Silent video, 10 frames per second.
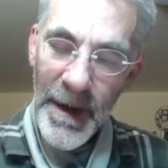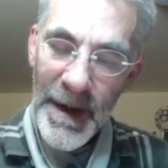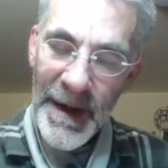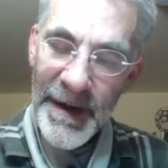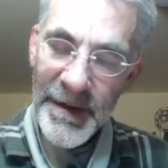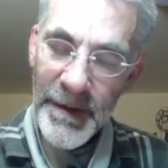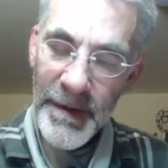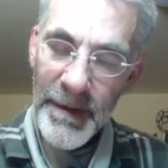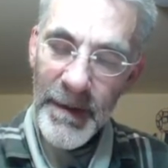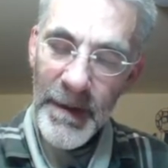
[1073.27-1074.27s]
n
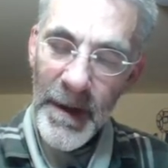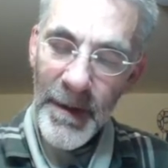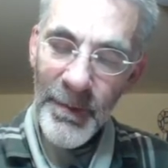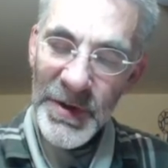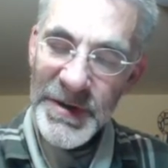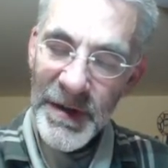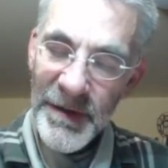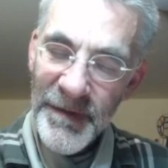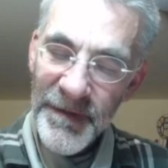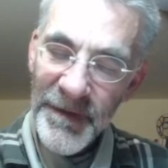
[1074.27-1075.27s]

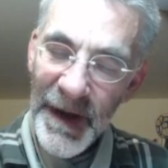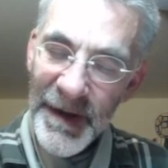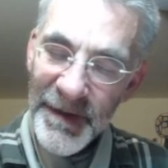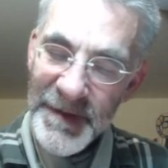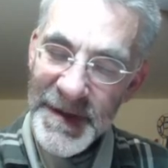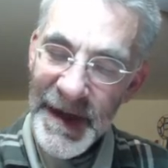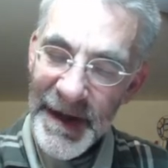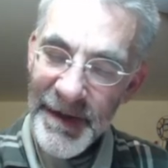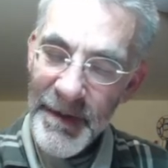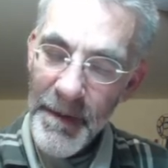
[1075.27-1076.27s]
modulo phi of
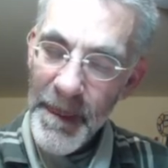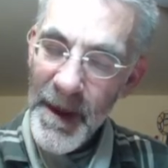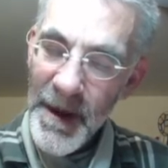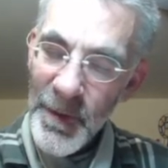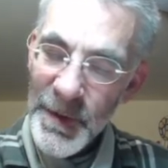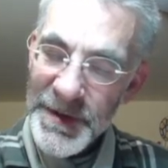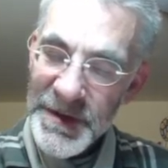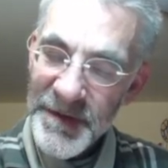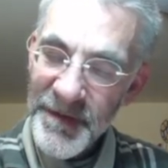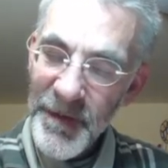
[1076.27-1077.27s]
10, which
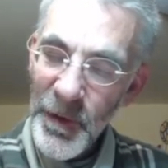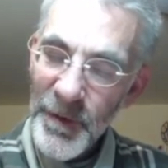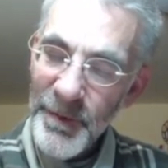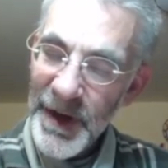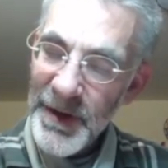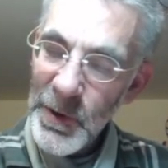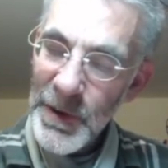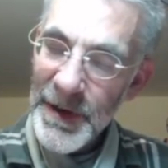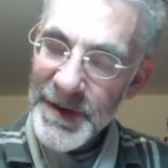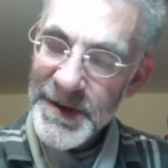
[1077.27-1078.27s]
is 4 by
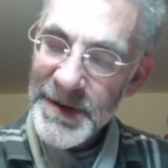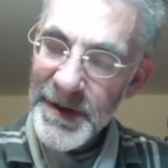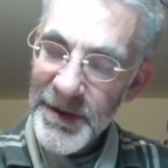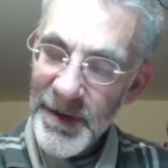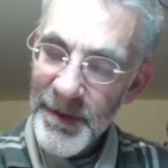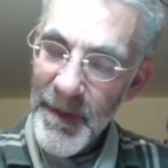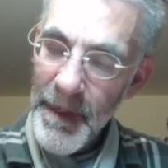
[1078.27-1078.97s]
Euler's theorem.